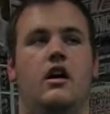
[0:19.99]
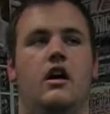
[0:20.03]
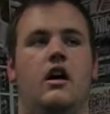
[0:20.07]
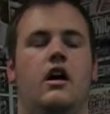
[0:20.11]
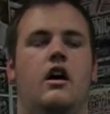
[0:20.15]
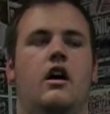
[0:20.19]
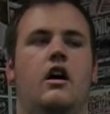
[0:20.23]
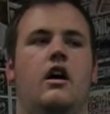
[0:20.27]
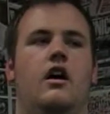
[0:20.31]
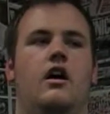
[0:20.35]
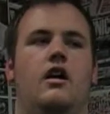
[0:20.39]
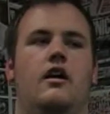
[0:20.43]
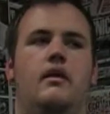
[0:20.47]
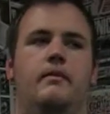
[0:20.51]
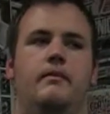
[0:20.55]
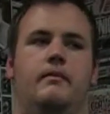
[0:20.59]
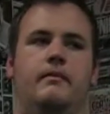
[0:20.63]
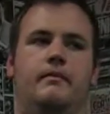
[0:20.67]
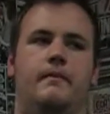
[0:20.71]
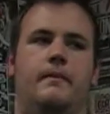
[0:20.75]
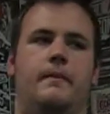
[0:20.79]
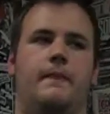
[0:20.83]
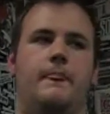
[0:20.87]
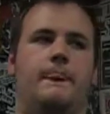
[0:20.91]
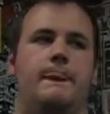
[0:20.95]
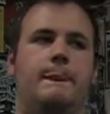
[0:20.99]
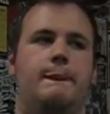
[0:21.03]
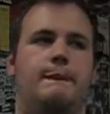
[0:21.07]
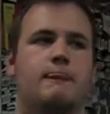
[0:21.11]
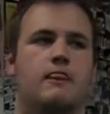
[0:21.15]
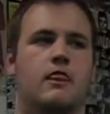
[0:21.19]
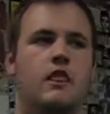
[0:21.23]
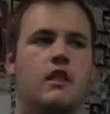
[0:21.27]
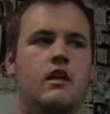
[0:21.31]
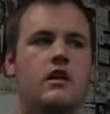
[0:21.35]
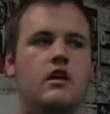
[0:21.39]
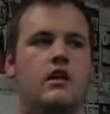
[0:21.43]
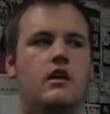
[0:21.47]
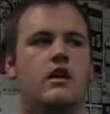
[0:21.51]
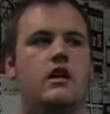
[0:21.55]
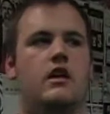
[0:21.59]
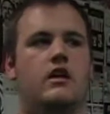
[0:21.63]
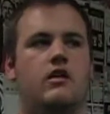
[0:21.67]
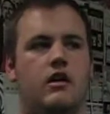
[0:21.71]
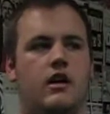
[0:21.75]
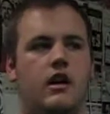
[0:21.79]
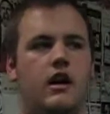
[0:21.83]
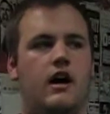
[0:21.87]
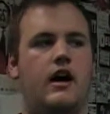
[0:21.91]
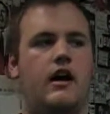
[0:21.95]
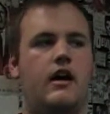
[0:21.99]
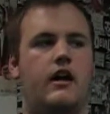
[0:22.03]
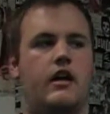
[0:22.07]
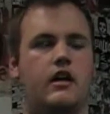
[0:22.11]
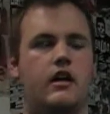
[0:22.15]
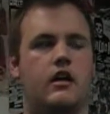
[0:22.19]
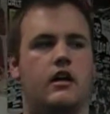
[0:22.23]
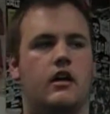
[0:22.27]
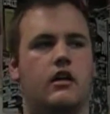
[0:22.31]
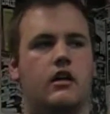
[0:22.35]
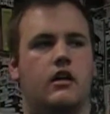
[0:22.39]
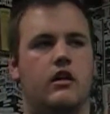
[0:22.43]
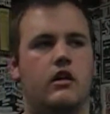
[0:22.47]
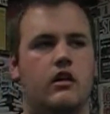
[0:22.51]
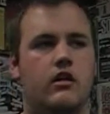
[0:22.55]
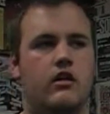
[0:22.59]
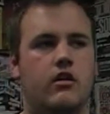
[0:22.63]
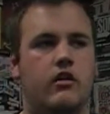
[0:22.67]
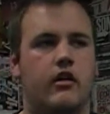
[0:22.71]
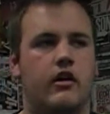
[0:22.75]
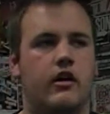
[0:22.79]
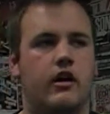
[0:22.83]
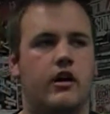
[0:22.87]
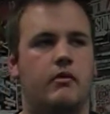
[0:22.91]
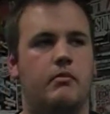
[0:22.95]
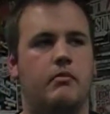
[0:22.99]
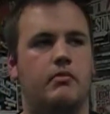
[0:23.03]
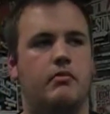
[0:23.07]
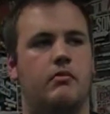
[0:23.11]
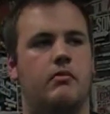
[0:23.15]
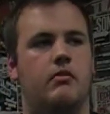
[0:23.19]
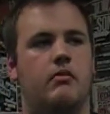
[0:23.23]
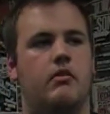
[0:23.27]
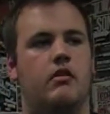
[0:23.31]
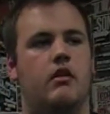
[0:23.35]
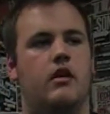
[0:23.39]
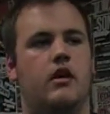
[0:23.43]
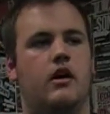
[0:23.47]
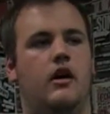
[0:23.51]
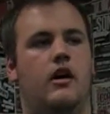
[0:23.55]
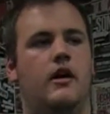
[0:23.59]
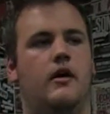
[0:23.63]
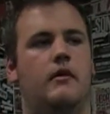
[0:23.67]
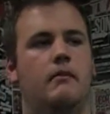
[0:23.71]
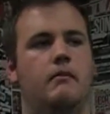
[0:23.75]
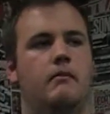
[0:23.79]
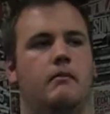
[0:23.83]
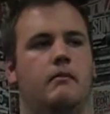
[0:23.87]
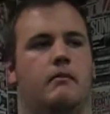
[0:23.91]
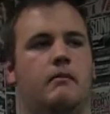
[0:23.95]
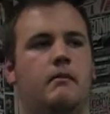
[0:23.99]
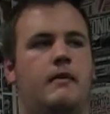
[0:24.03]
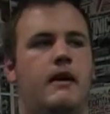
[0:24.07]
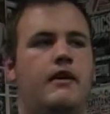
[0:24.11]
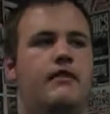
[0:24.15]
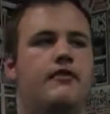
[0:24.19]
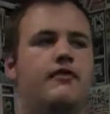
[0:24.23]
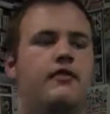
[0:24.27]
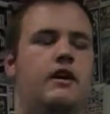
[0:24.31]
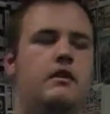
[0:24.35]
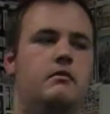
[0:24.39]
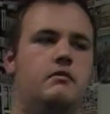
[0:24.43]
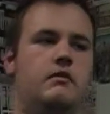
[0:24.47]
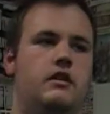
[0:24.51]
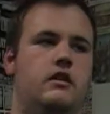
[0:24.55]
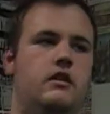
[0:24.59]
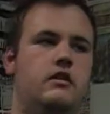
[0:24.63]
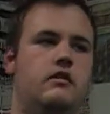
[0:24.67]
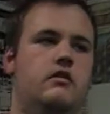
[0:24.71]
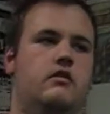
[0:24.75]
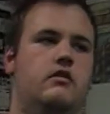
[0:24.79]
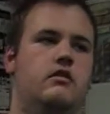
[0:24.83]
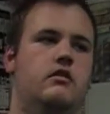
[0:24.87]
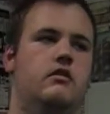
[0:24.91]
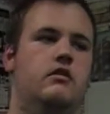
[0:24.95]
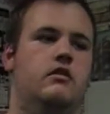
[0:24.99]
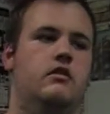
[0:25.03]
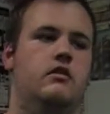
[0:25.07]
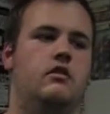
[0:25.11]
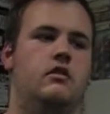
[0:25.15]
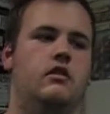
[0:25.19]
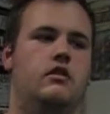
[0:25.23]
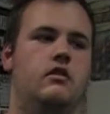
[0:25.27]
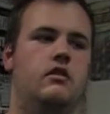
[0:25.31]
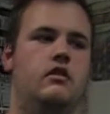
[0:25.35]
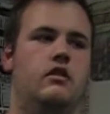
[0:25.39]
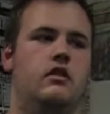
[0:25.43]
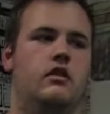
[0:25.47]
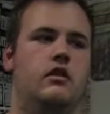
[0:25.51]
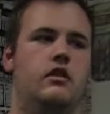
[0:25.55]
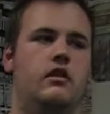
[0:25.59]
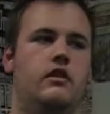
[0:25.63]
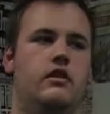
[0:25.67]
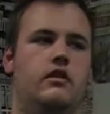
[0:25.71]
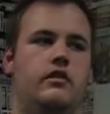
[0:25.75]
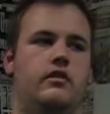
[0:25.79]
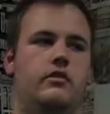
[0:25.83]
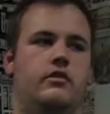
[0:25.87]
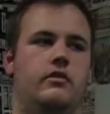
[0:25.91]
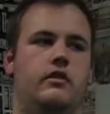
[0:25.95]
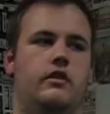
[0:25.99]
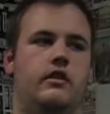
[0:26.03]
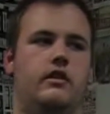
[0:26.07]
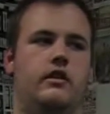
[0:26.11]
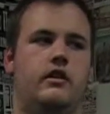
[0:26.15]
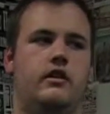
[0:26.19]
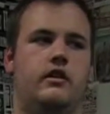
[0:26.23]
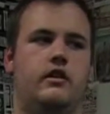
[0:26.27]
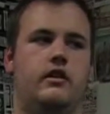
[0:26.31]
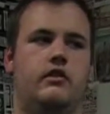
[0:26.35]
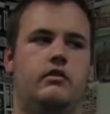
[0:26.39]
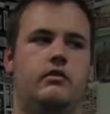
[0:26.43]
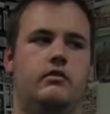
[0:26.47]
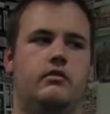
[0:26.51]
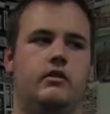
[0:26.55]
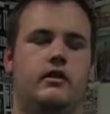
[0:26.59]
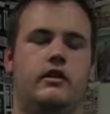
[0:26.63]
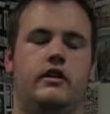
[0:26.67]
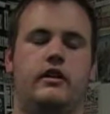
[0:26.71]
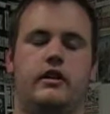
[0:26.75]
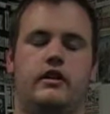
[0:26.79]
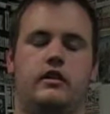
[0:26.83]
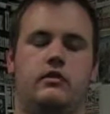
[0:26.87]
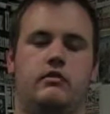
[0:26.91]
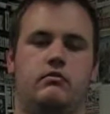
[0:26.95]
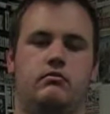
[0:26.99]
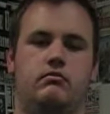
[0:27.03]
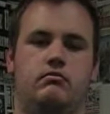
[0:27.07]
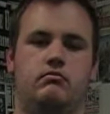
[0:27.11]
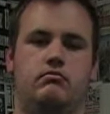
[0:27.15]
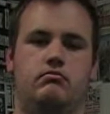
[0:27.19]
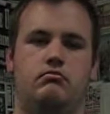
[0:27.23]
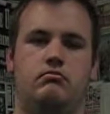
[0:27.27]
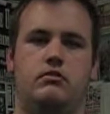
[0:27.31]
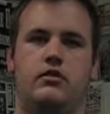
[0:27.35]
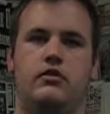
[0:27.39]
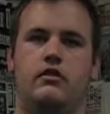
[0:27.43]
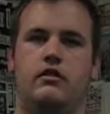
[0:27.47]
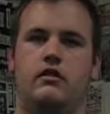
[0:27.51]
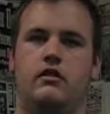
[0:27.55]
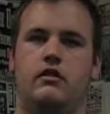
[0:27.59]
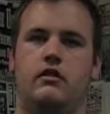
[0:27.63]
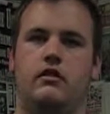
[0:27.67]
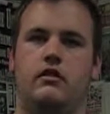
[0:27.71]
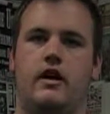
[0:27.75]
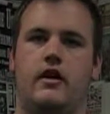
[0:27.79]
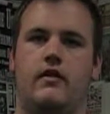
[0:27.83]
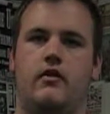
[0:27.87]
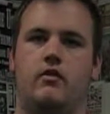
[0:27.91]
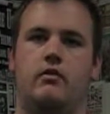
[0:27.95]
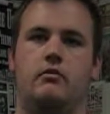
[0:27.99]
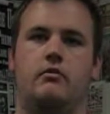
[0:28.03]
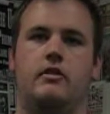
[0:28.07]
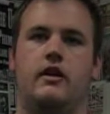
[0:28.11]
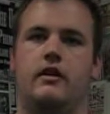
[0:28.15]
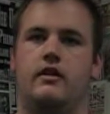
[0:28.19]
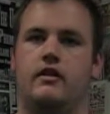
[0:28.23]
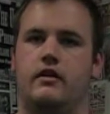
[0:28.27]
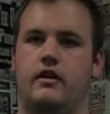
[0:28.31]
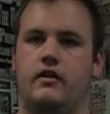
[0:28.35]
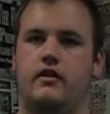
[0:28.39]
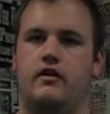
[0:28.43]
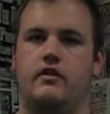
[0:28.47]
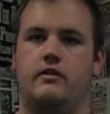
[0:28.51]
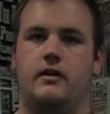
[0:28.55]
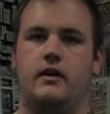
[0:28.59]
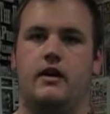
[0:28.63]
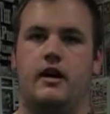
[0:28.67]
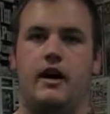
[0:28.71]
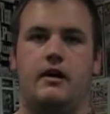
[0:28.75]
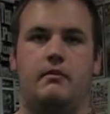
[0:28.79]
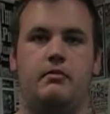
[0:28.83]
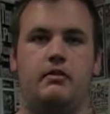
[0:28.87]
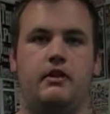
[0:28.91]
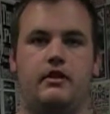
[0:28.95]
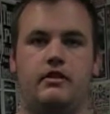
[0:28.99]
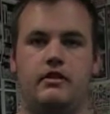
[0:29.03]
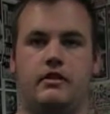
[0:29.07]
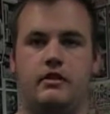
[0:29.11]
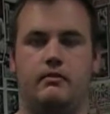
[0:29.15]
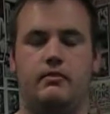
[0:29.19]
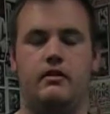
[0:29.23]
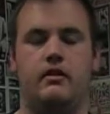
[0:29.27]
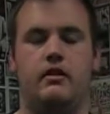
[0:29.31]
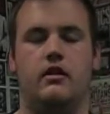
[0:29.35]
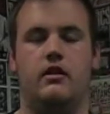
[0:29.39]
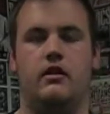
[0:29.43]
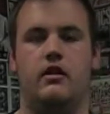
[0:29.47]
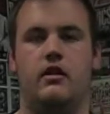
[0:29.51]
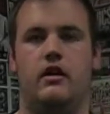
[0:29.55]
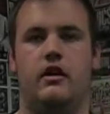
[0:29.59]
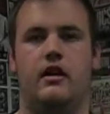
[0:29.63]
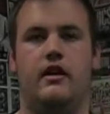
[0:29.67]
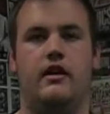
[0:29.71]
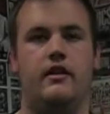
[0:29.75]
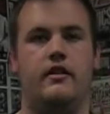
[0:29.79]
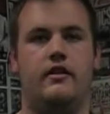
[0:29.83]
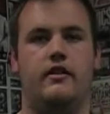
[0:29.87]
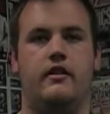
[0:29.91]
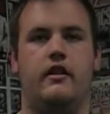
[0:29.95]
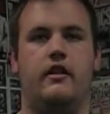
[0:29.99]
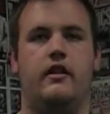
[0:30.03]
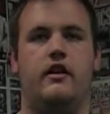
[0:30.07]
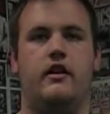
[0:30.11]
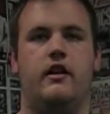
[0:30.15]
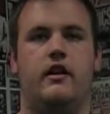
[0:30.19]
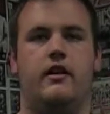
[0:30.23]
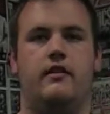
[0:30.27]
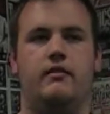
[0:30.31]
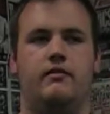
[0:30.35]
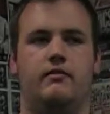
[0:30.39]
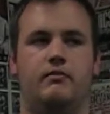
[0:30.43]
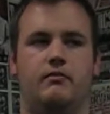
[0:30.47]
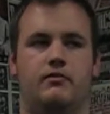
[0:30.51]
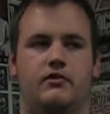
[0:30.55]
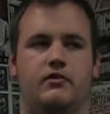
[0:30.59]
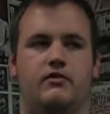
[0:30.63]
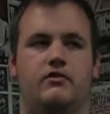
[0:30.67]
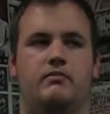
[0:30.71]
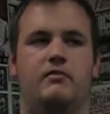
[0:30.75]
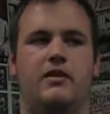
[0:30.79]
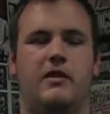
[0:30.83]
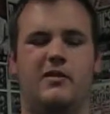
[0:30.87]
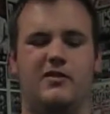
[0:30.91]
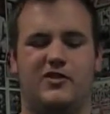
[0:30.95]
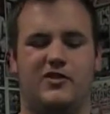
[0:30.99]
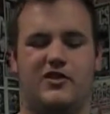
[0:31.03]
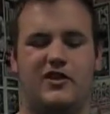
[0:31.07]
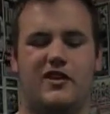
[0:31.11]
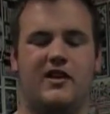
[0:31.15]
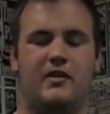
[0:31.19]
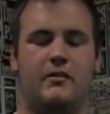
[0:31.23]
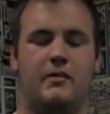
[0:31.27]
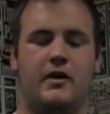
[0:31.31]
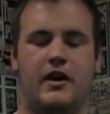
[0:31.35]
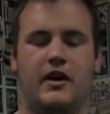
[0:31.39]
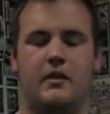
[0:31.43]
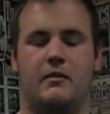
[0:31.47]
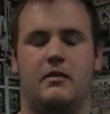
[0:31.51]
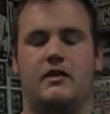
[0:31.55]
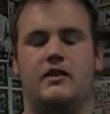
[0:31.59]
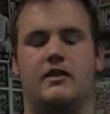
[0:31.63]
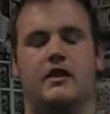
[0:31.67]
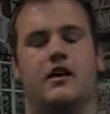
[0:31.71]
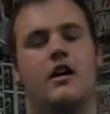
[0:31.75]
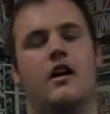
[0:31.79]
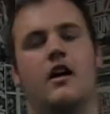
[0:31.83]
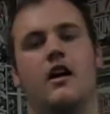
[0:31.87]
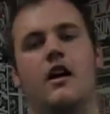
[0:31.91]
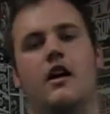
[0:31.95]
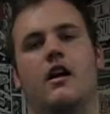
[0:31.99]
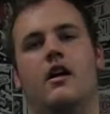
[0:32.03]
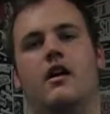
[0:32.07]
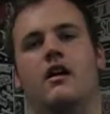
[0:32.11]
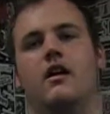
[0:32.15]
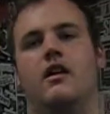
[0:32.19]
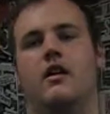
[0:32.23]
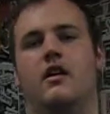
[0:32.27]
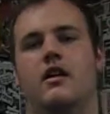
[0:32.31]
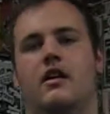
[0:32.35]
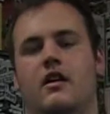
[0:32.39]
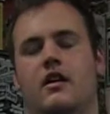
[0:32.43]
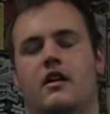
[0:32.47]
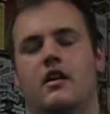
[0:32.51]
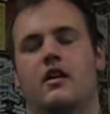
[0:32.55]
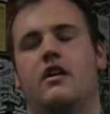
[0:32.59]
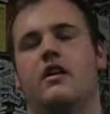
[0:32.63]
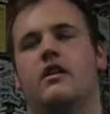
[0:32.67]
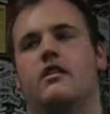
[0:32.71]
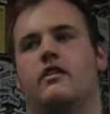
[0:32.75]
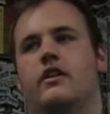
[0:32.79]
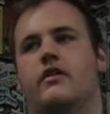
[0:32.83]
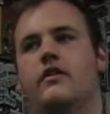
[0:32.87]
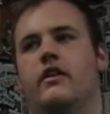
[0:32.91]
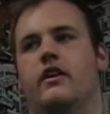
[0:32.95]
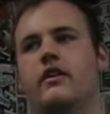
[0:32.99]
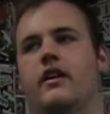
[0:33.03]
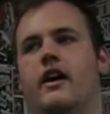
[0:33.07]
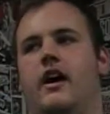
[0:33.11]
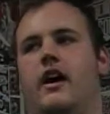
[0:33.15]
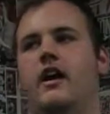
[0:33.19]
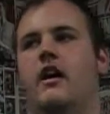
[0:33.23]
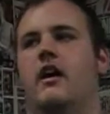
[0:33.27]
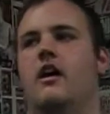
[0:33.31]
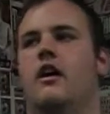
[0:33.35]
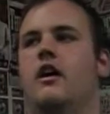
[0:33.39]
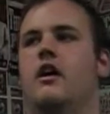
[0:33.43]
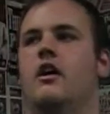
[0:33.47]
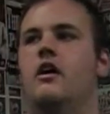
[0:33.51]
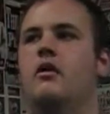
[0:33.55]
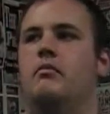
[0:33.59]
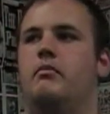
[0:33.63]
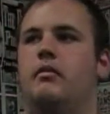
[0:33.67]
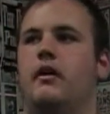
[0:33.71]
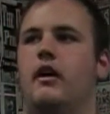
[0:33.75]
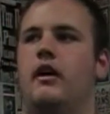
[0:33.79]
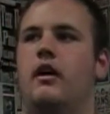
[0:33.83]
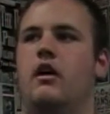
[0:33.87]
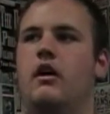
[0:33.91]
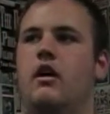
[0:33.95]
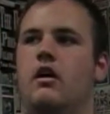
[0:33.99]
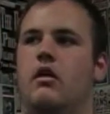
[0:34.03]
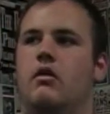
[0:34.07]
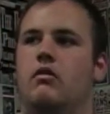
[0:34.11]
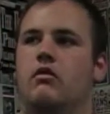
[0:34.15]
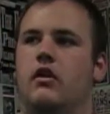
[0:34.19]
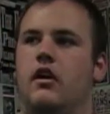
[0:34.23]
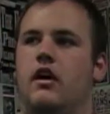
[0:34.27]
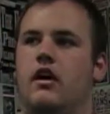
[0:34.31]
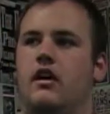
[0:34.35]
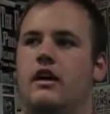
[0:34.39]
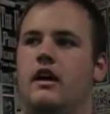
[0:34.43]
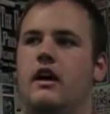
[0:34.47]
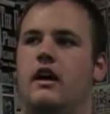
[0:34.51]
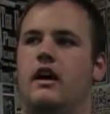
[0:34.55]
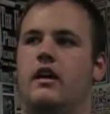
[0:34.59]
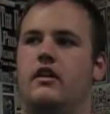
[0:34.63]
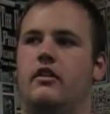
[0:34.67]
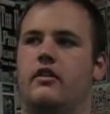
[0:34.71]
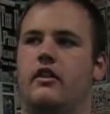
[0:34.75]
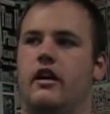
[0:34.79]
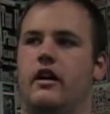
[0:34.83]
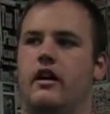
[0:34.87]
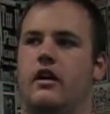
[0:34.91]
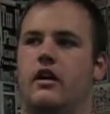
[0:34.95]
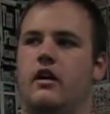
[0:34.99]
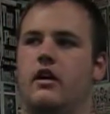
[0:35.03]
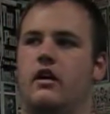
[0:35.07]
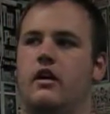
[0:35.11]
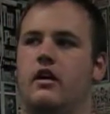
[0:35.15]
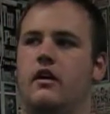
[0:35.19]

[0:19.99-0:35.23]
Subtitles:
You know what? Growing up, my family is really musical. Everyone plays an instrument. I play trumpet and I sing. I'm starting to pick up guitar, stuff like that. But rock has like